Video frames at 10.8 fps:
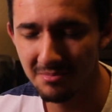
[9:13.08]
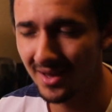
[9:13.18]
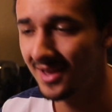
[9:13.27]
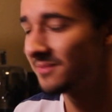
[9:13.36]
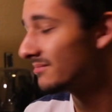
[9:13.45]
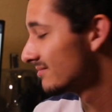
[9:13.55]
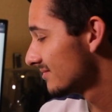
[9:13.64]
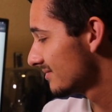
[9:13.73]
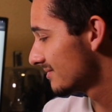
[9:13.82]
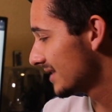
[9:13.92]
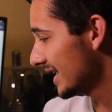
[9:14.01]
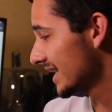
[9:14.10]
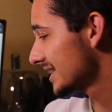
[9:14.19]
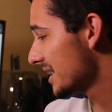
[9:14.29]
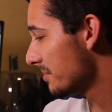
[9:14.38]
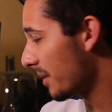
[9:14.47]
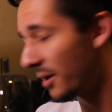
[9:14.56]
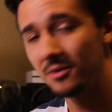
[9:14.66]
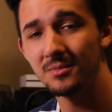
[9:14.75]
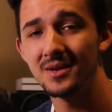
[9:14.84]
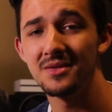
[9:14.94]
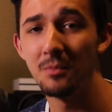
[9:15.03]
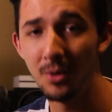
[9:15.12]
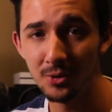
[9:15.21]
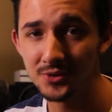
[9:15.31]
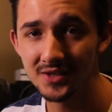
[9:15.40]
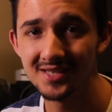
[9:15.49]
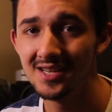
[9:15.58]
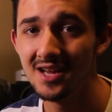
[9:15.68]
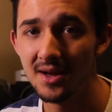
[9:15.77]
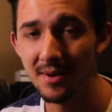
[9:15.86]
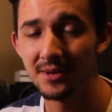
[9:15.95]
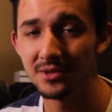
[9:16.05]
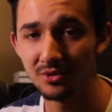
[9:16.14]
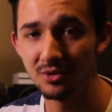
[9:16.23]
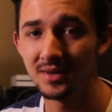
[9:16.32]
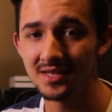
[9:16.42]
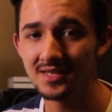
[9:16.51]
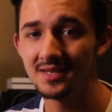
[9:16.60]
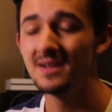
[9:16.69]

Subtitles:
main things that bother me the most about the Lumix.